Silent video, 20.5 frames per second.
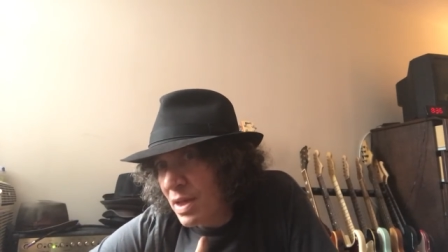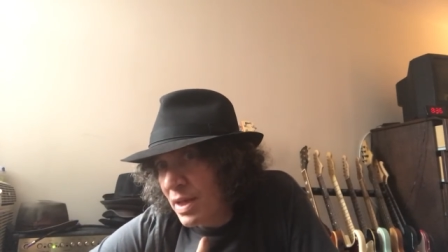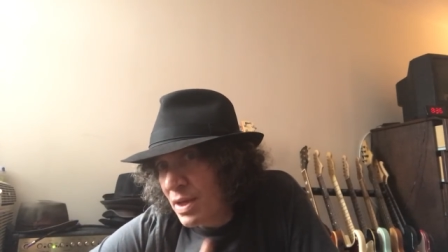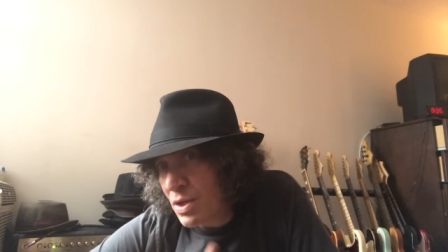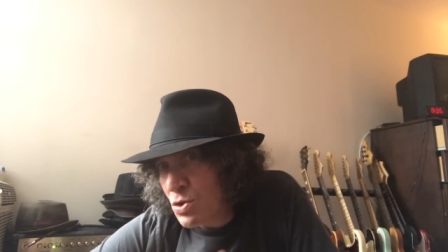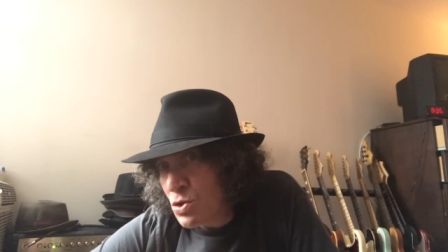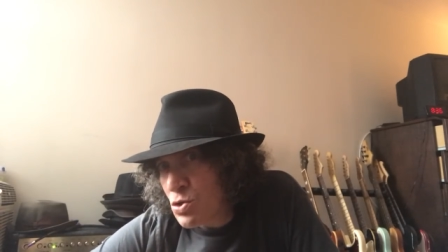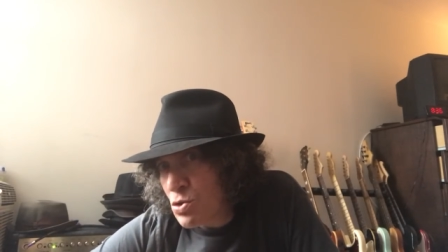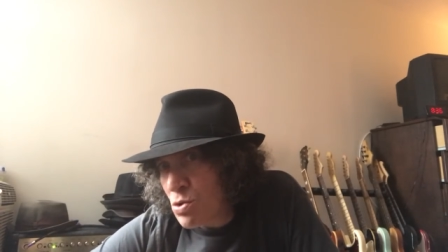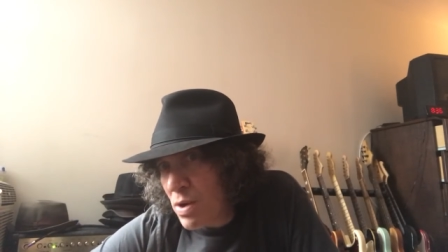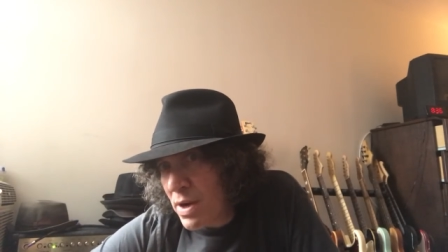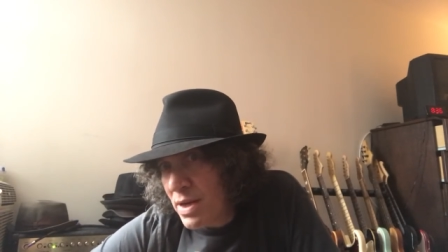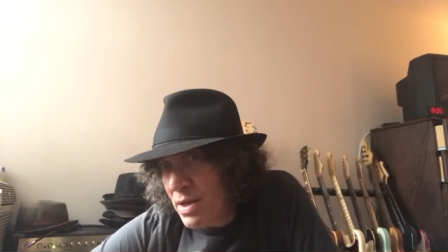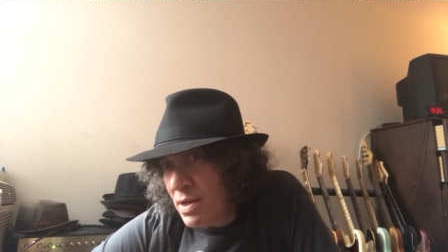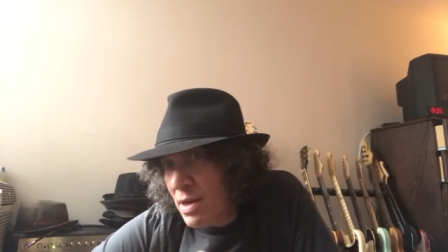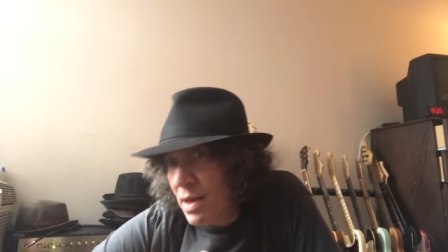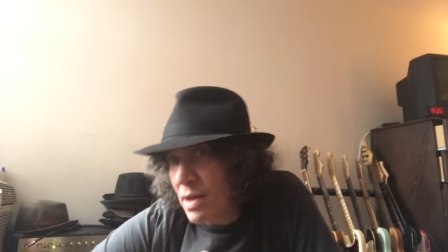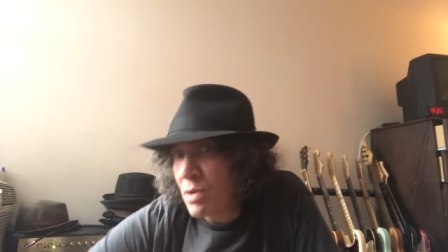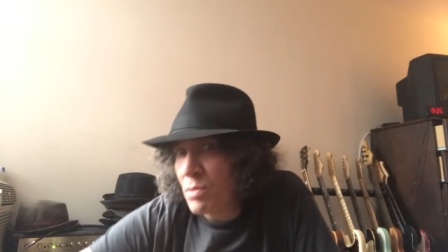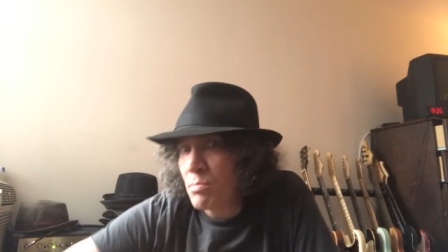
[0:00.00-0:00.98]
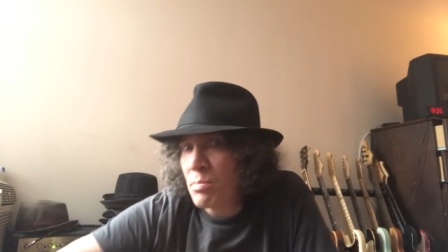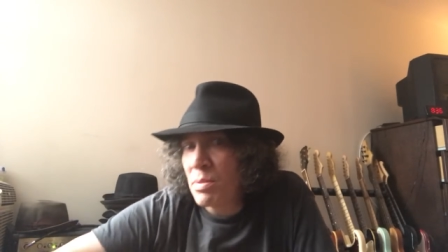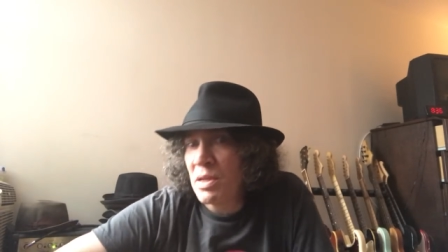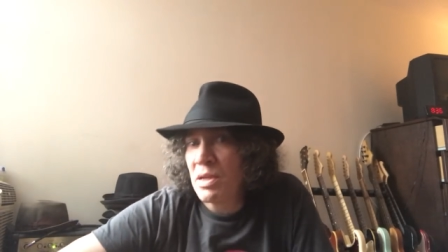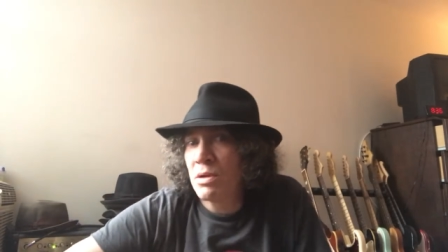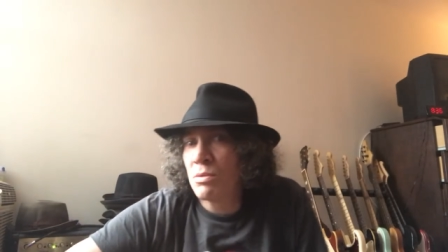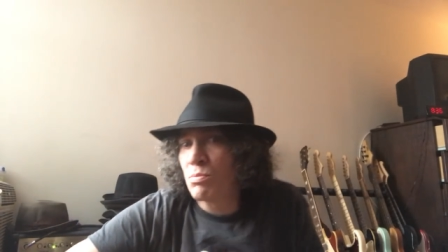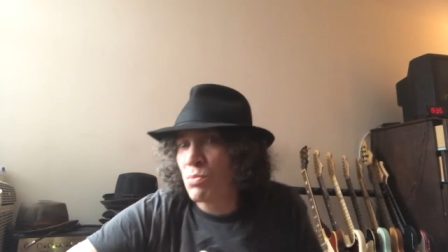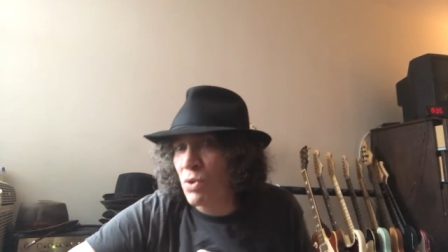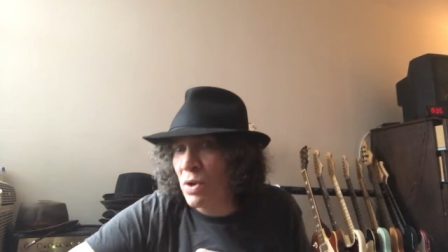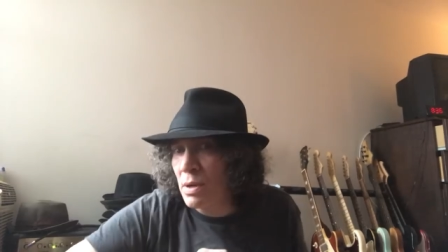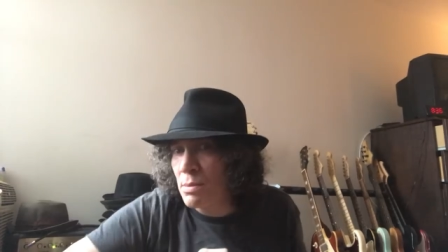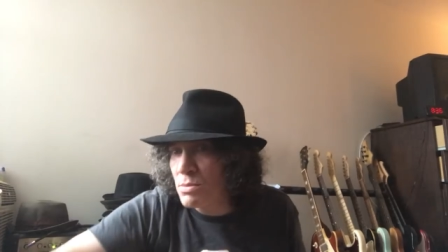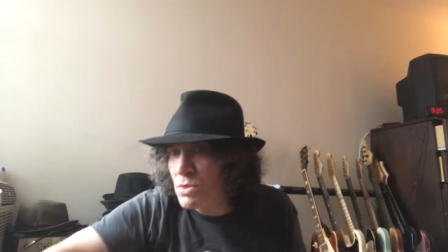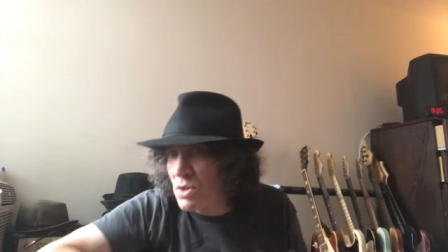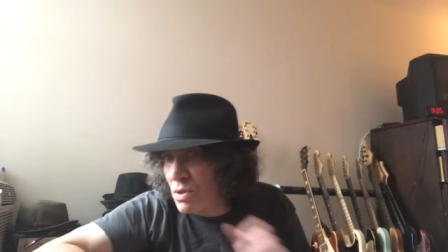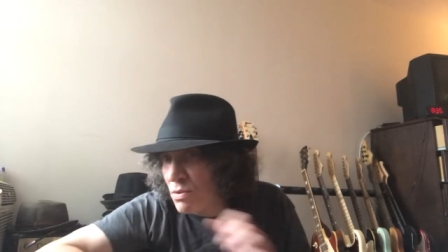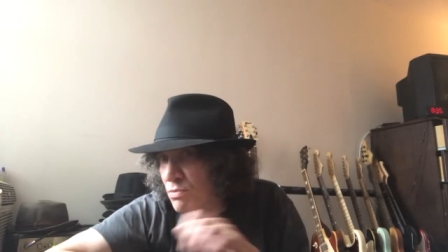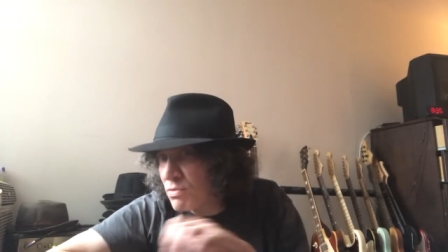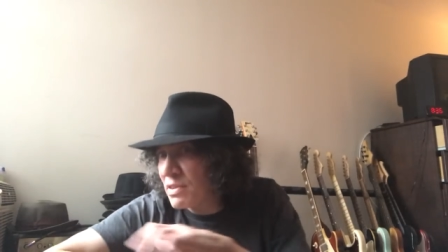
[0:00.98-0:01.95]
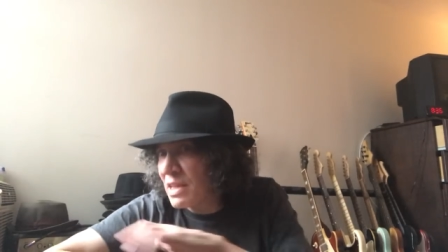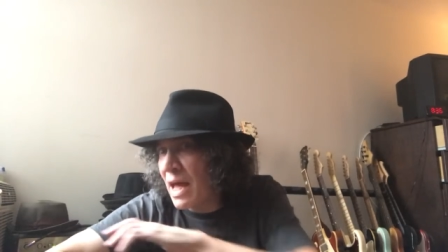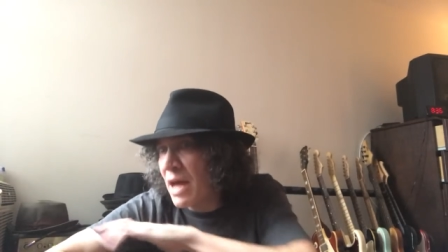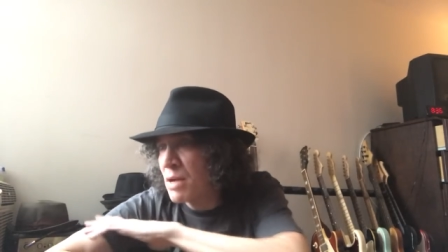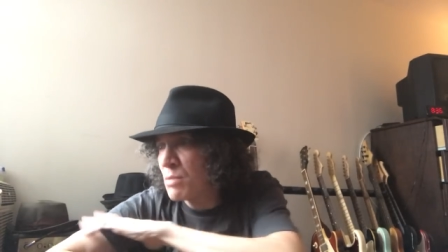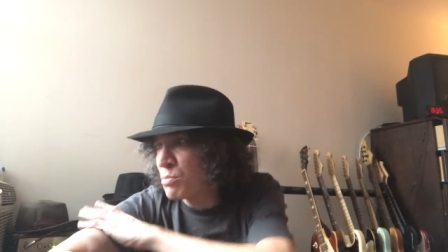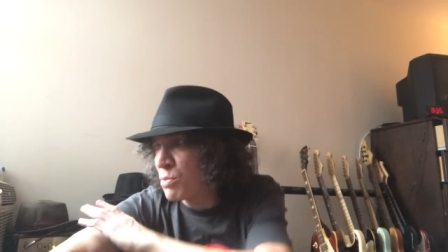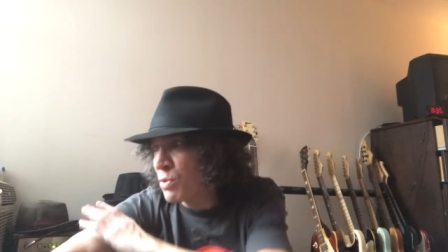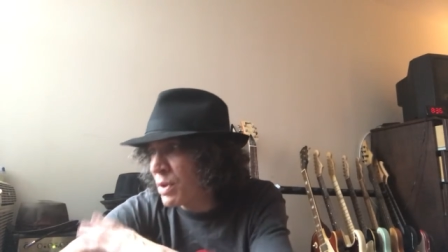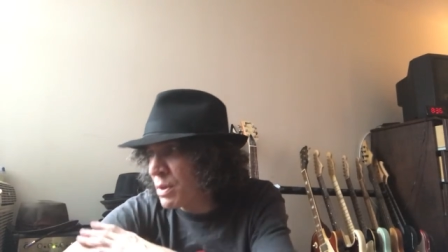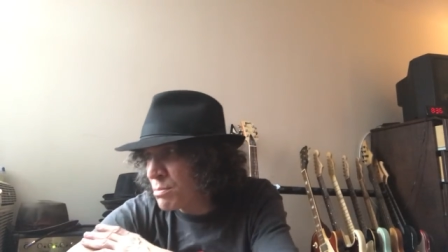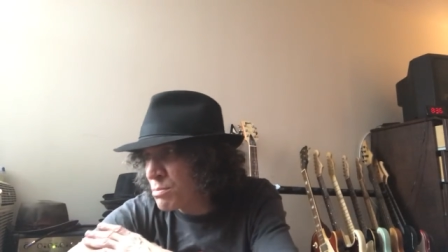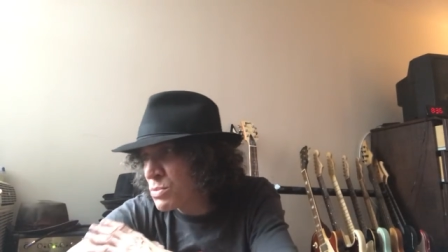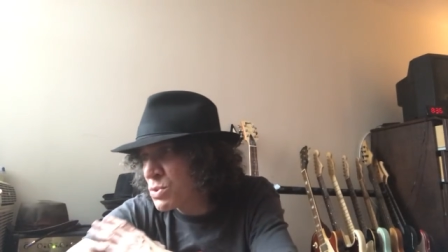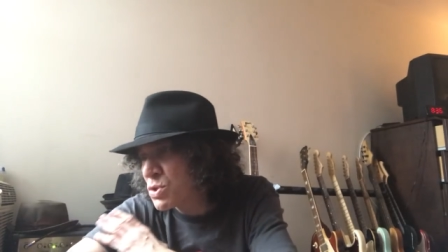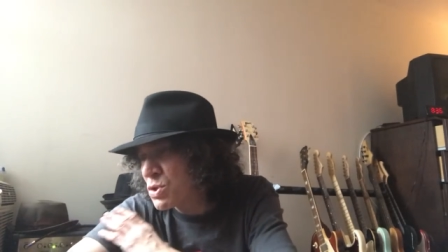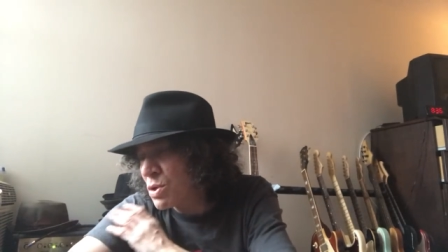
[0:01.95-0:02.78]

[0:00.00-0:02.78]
of like a trend now, big brims and flat brims.